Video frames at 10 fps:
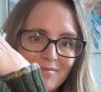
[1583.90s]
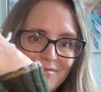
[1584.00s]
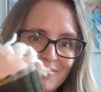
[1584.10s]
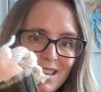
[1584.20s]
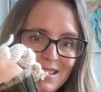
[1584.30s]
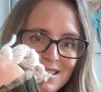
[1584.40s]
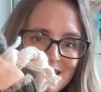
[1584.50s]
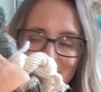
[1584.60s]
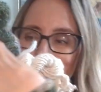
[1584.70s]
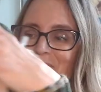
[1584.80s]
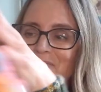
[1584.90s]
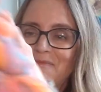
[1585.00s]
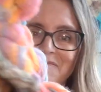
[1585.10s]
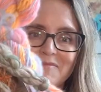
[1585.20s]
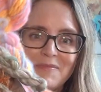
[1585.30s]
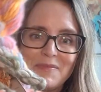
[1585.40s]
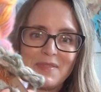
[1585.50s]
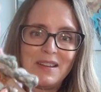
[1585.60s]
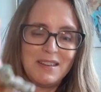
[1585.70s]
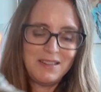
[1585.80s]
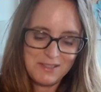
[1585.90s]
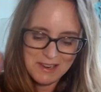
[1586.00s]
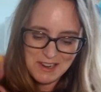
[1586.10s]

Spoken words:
this is